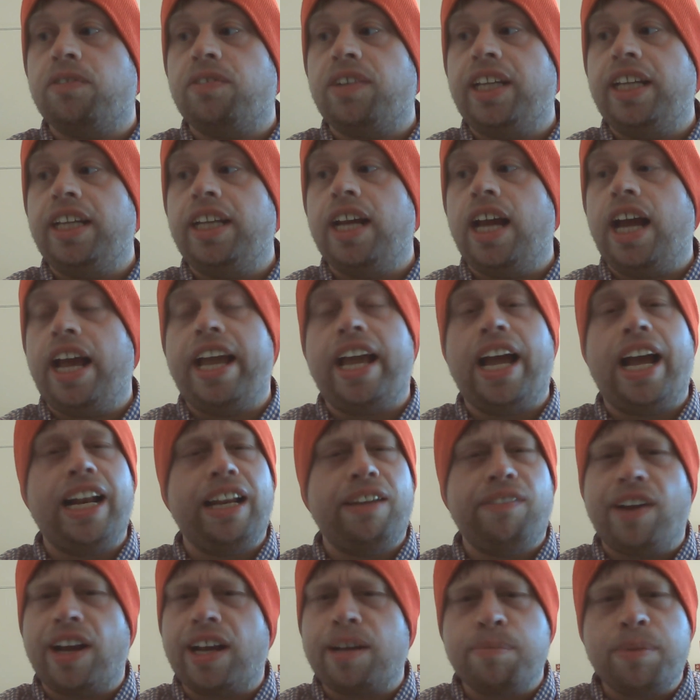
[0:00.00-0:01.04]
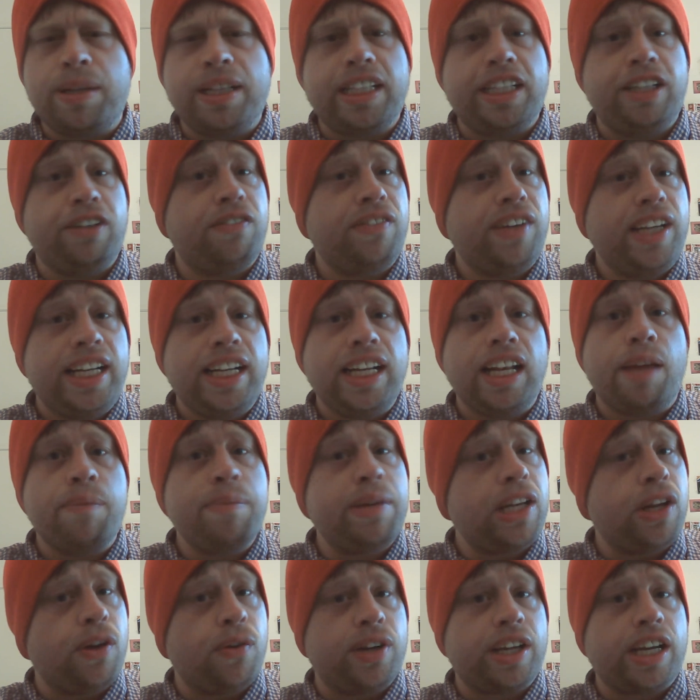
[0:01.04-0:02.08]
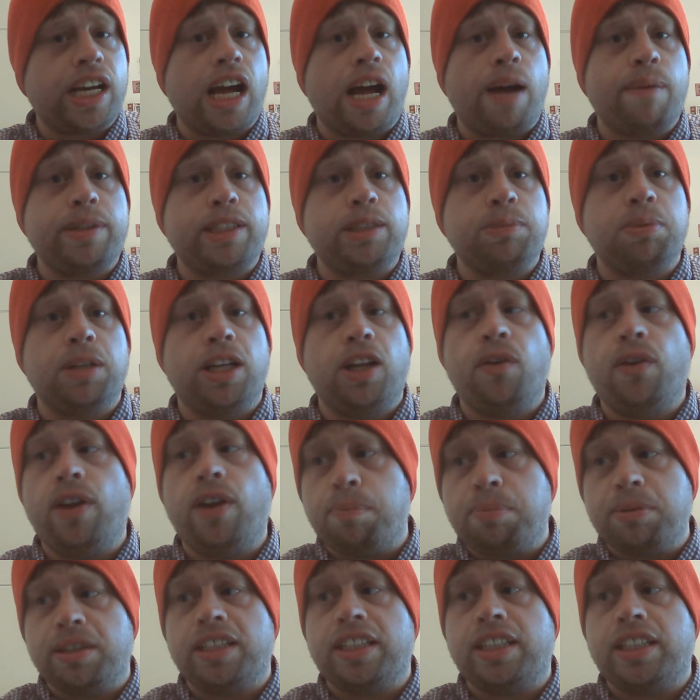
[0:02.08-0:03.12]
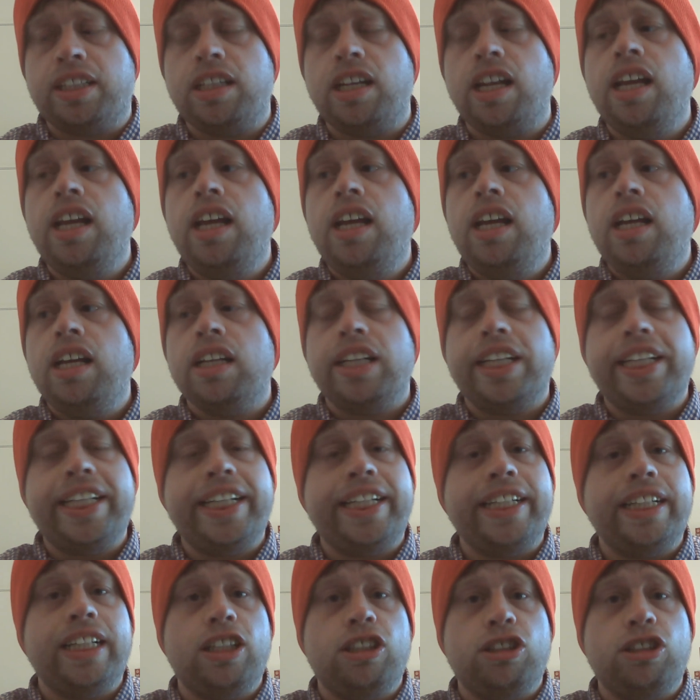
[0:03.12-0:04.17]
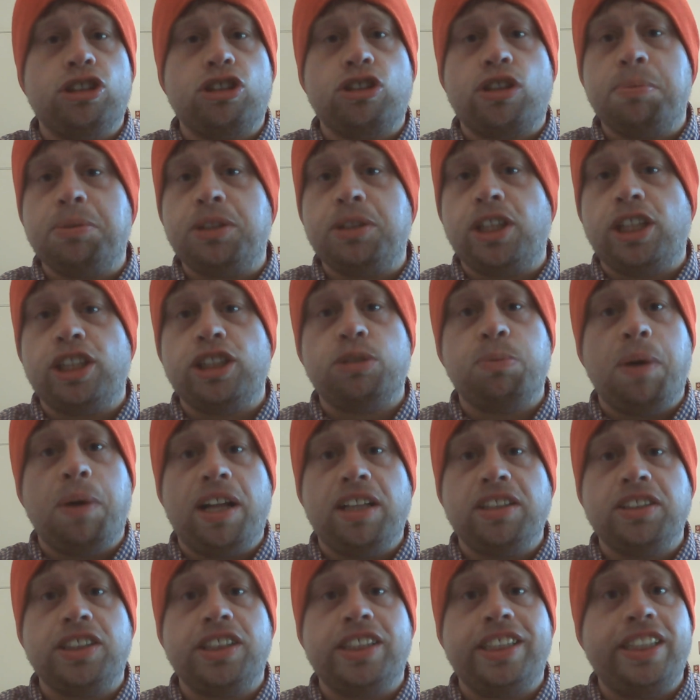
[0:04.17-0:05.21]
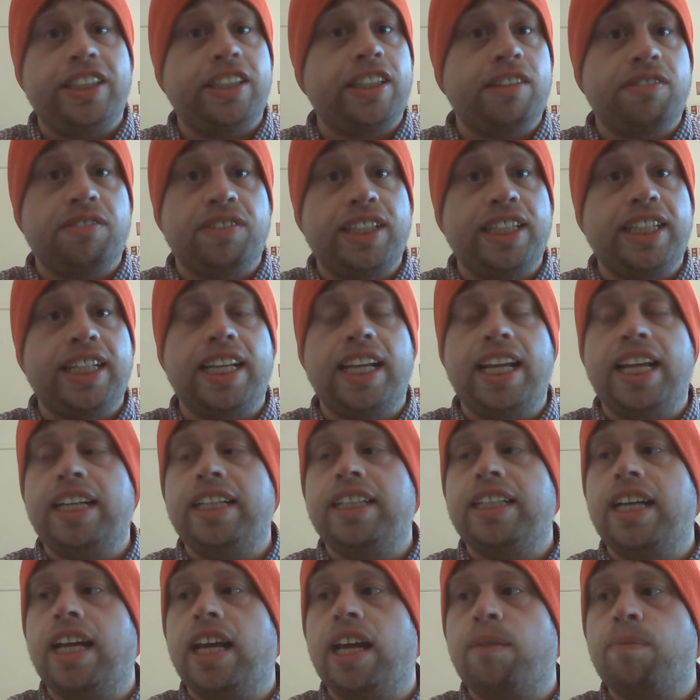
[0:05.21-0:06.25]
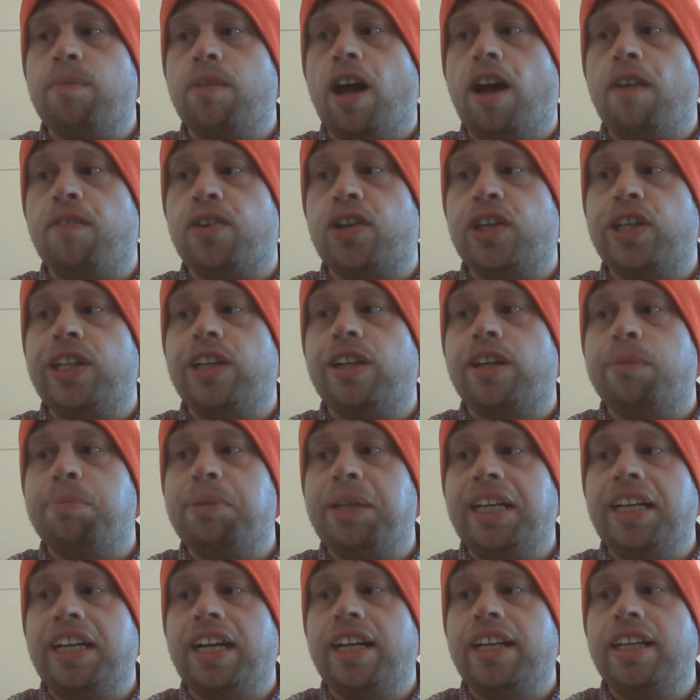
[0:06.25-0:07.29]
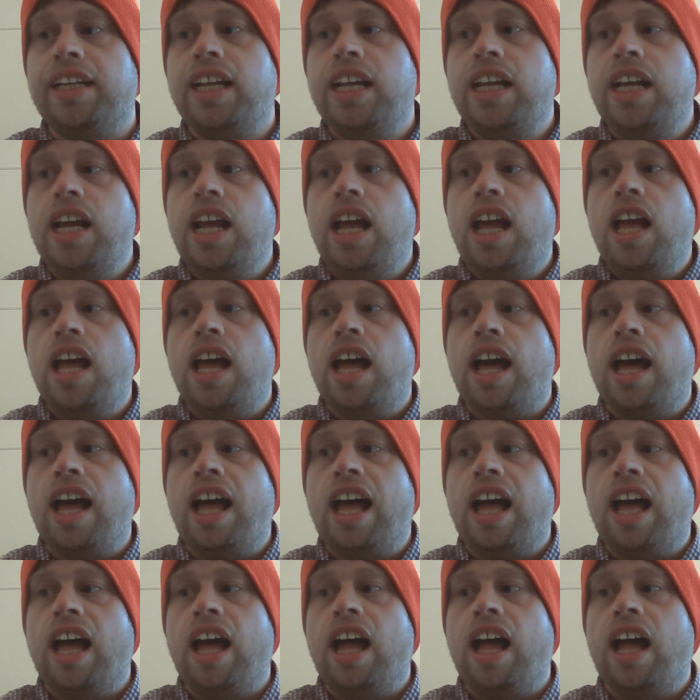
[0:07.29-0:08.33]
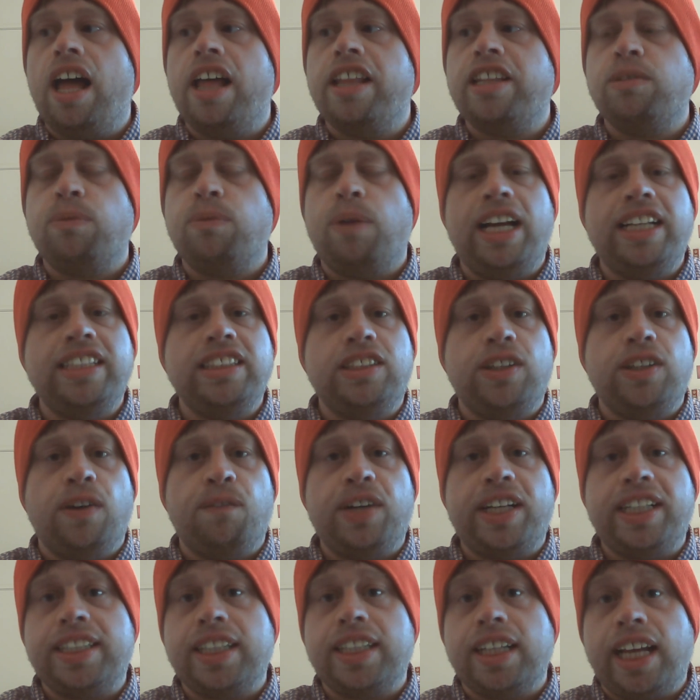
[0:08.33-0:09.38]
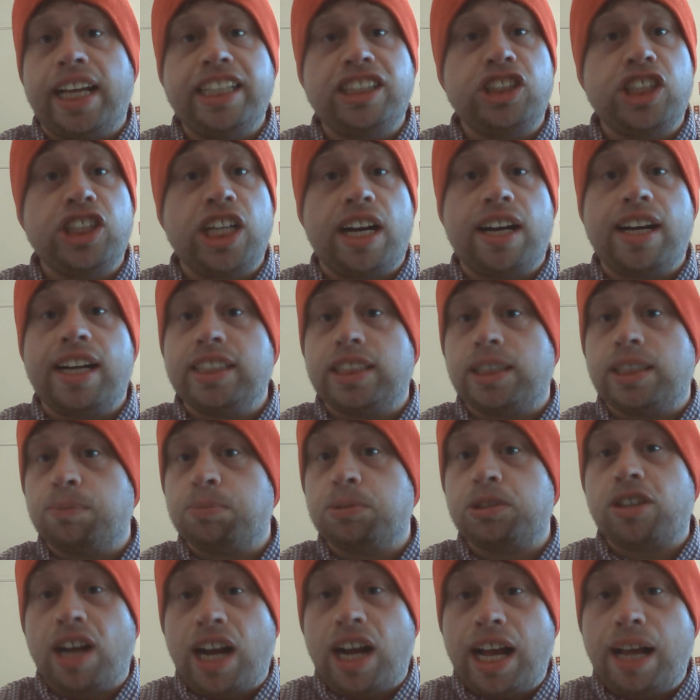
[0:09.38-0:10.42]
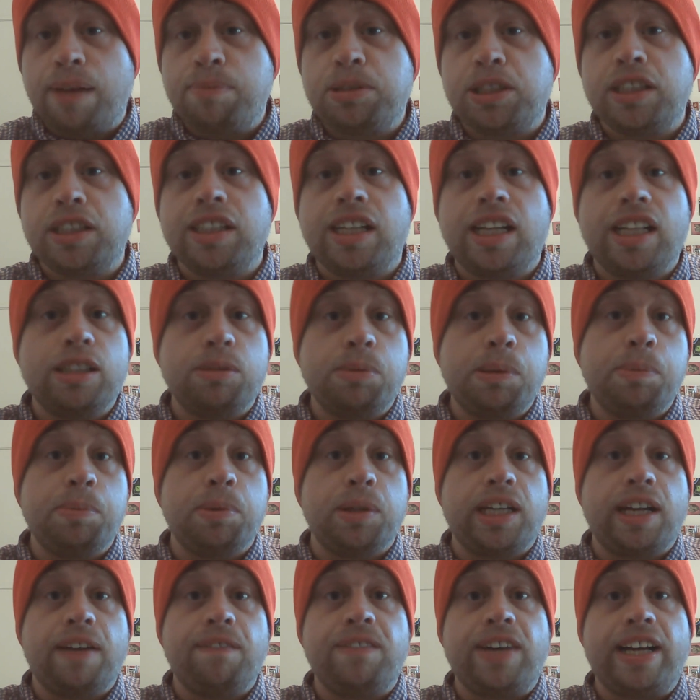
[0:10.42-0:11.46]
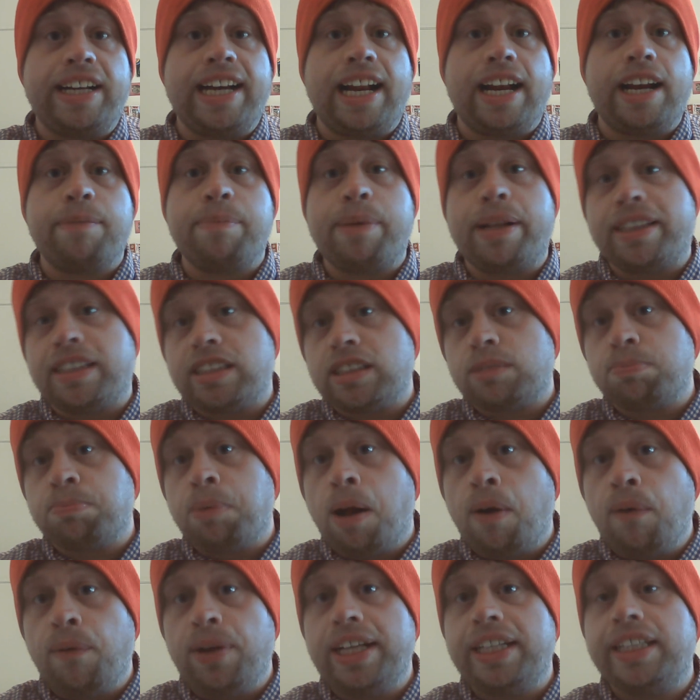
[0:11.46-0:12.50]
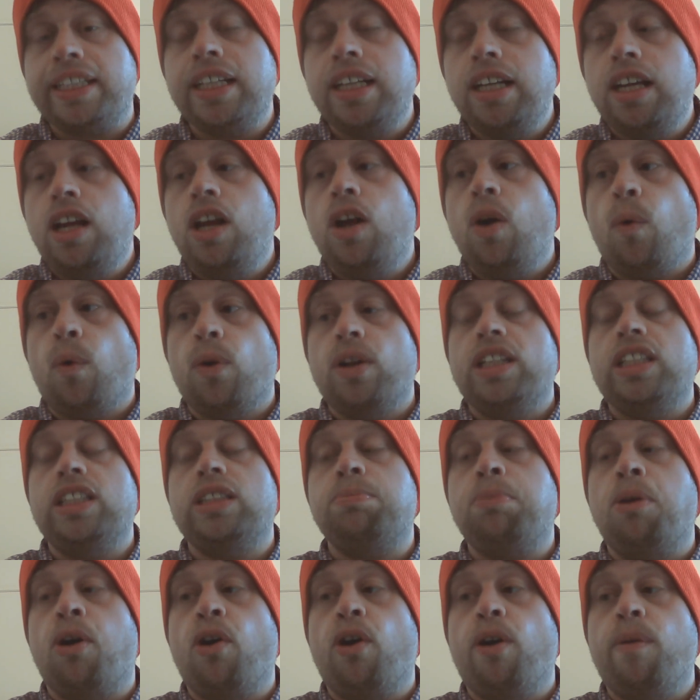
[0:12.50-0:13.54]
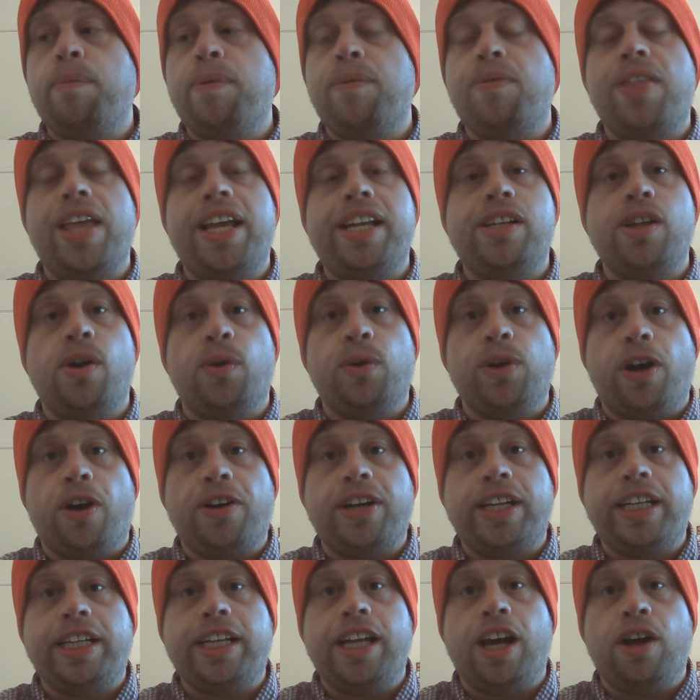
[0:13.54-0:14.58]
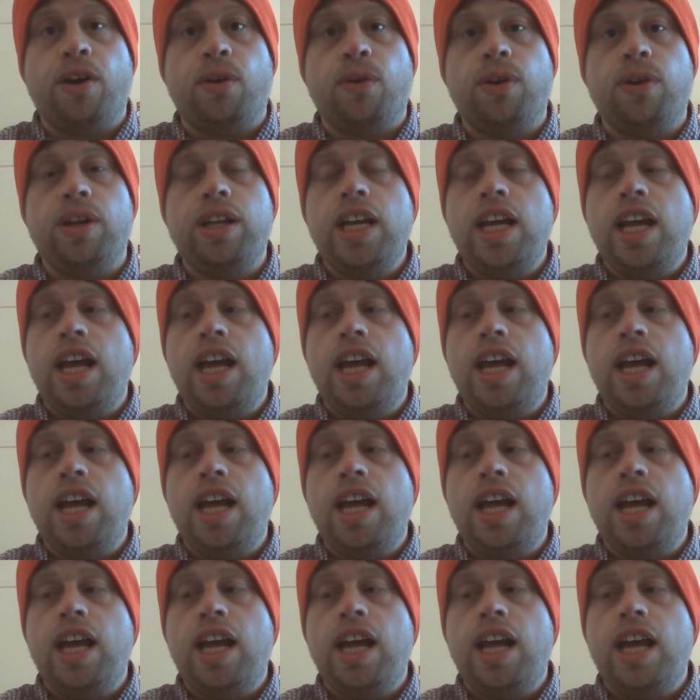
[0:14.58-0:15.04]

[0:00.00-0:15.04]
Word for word: read. I highly recommend that you read it. Let me know in the comments below. I'll put a link in the description as well so you can read it and um, offer your opinion. Uh, otherwise, don't forget to like, share, and subscribe so that other people can find out about this poet or this poem if they don't already know.